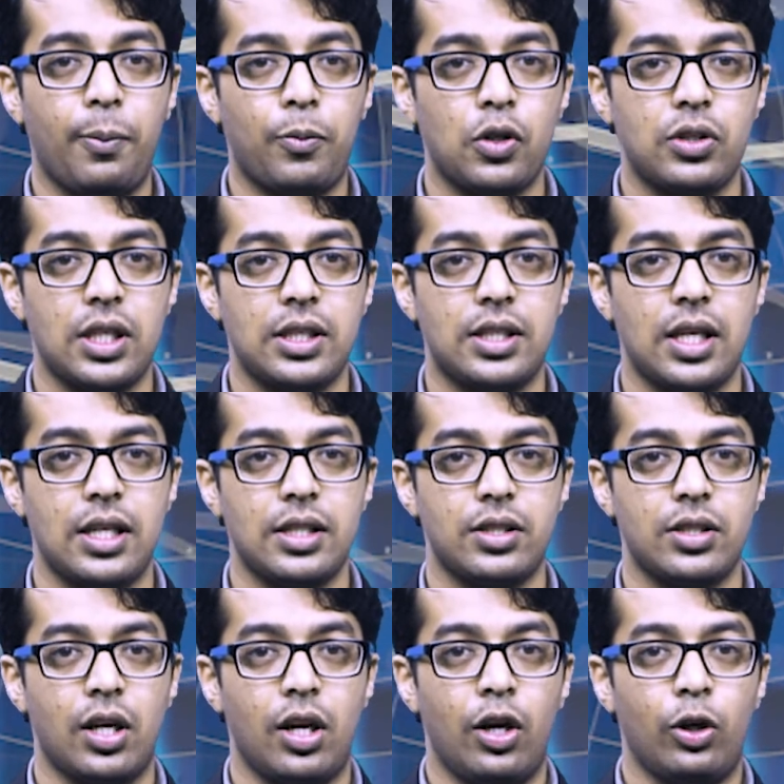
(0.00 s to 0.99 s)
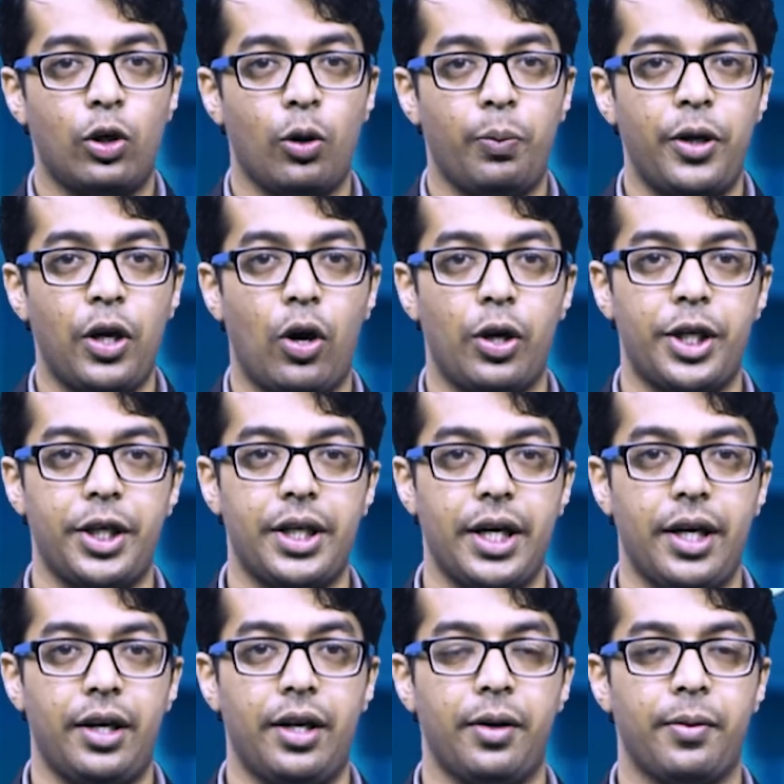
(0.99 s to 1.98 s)
processes to be
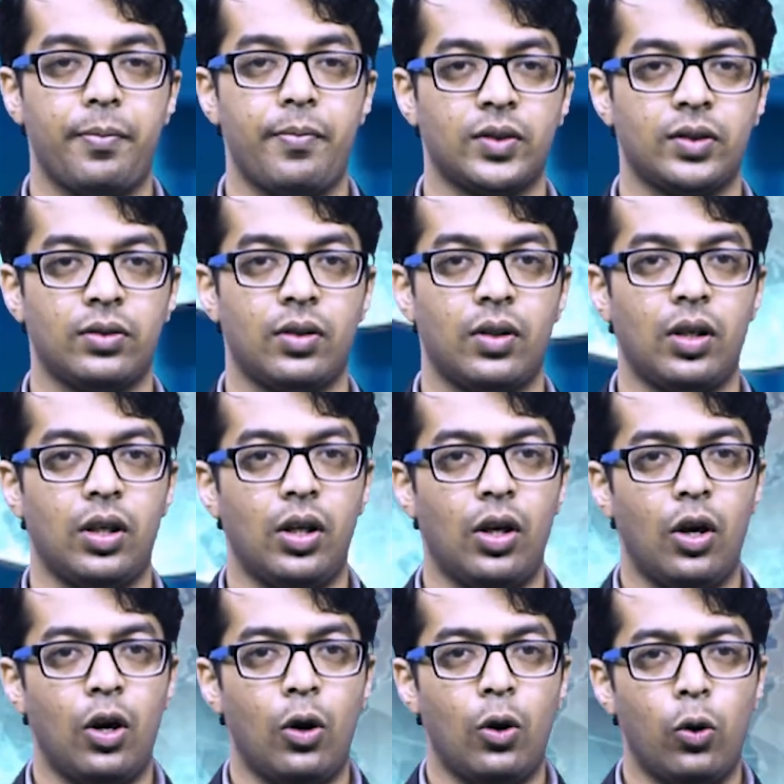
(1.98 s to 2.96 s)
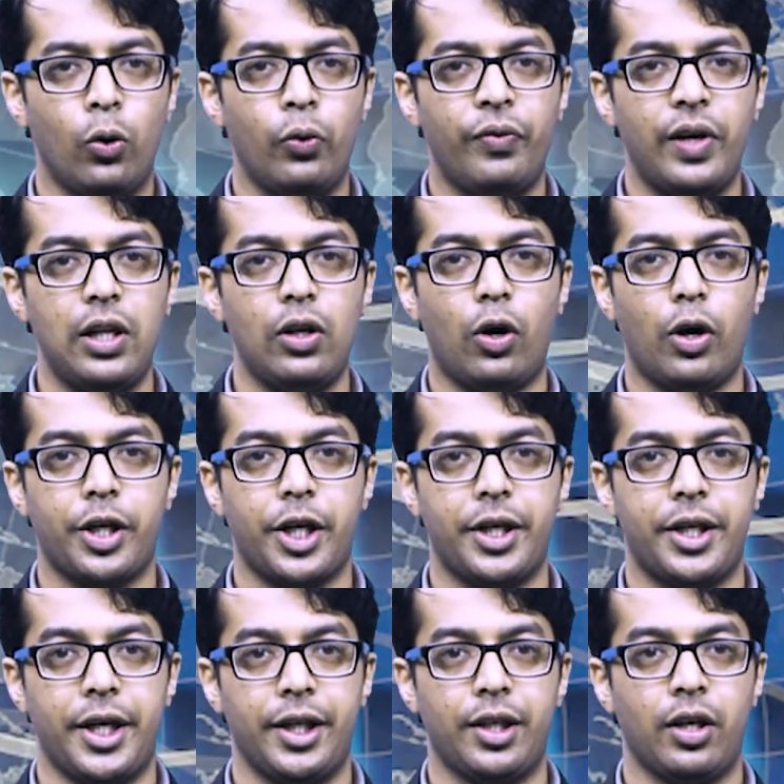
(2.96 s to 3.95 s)
audited. Who will
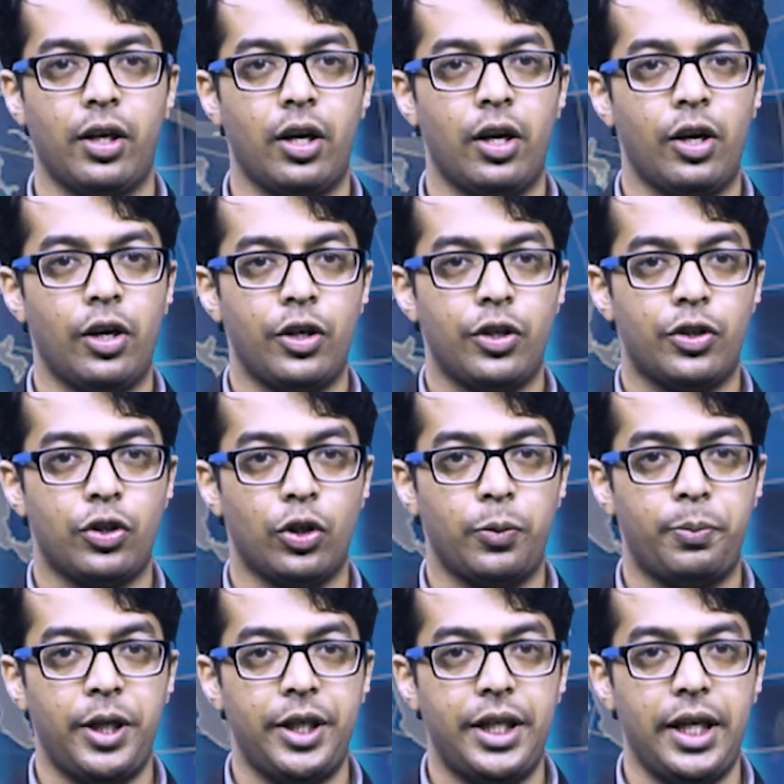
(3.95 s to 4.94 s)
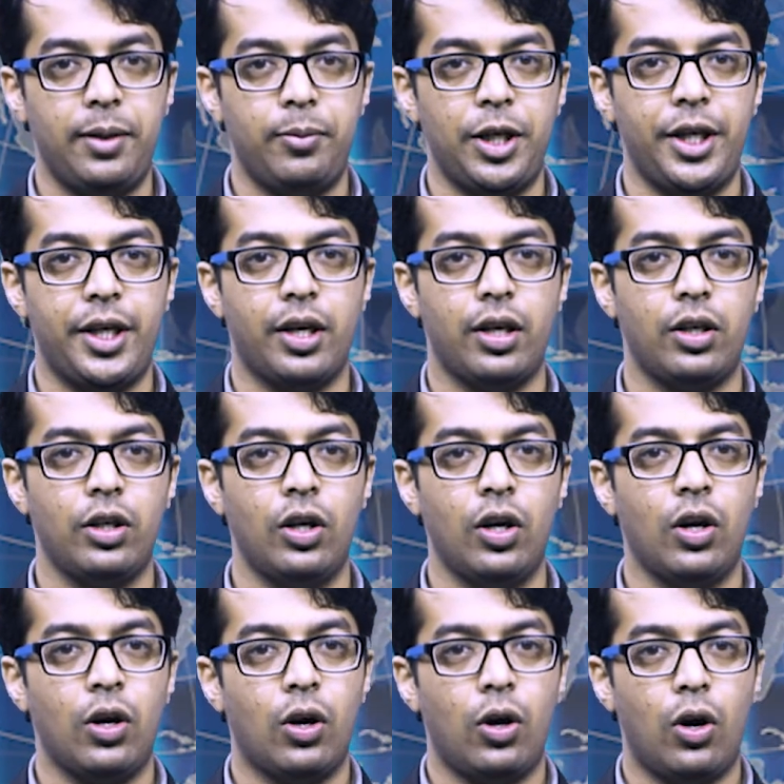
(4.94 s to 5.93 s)
audit it? Should be team leader
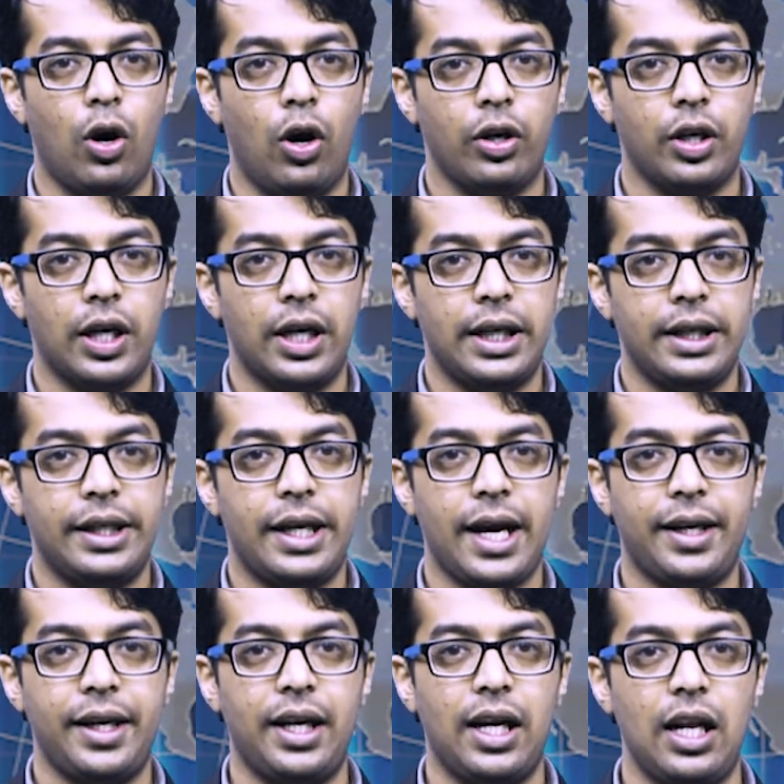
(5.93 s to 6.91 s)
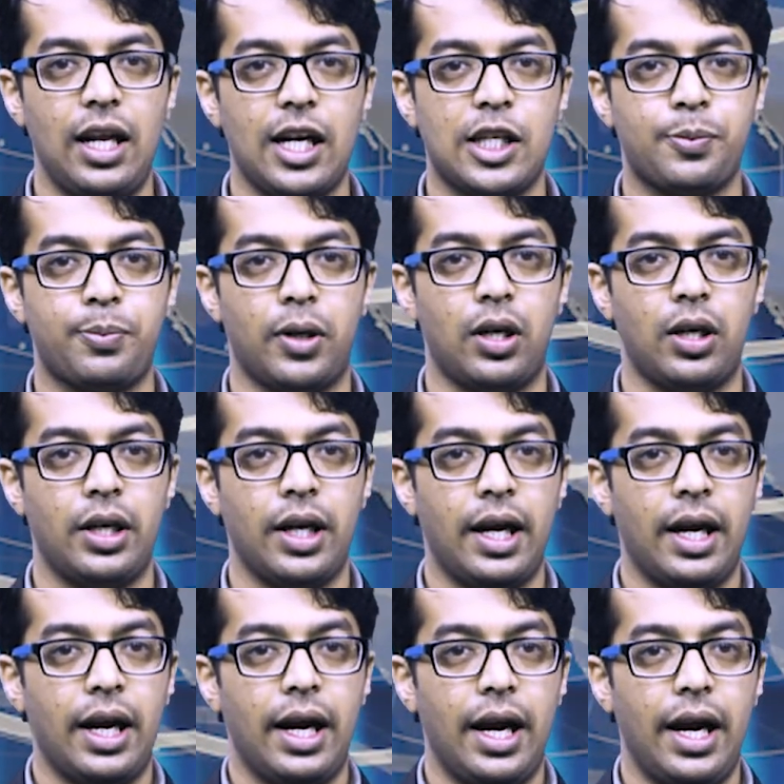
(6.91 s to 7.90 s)
or technical expert,
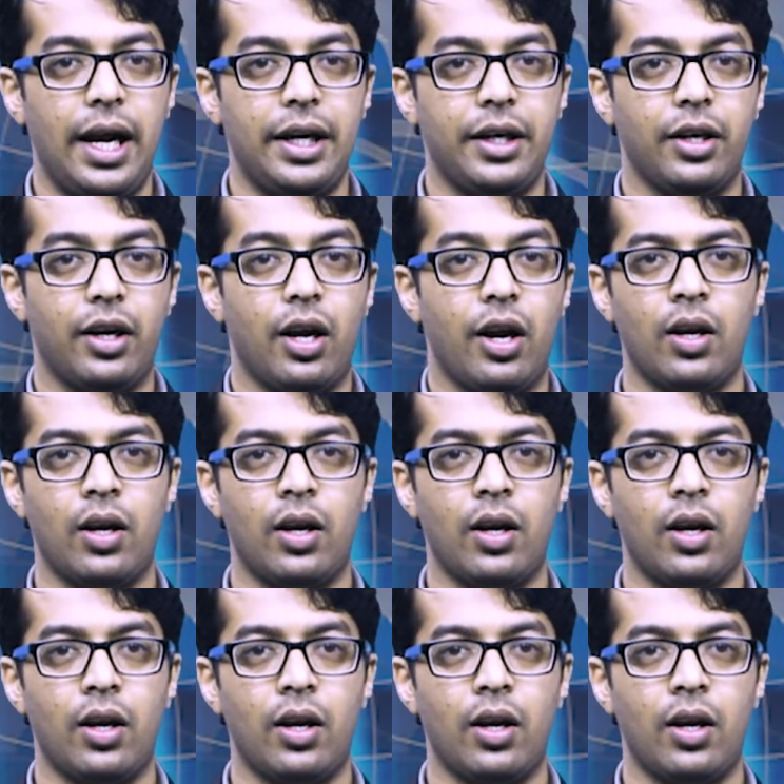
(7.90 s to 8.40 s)
and